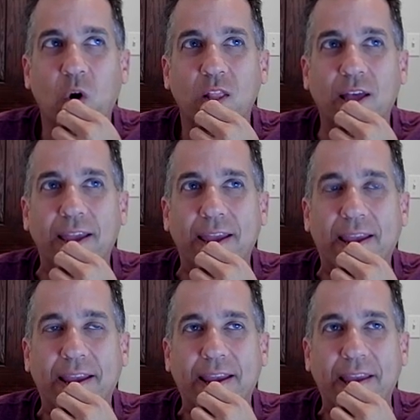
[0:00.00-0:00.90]
like
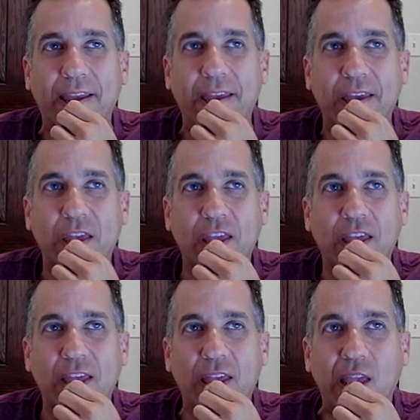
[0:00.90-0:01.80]

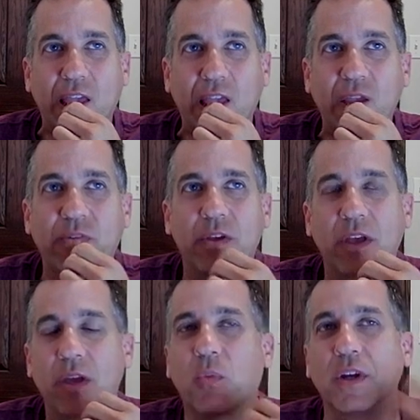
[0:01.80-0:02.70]
even
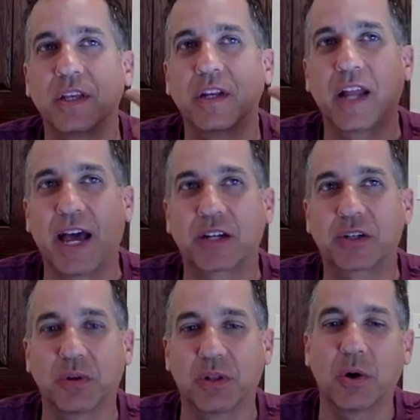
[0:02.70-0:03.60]
it wasn't an
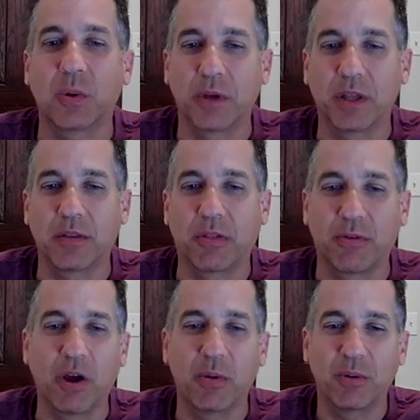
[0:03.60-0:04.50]
actual open
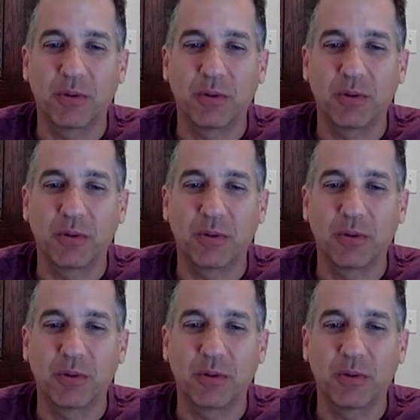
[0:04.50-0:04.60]
throw.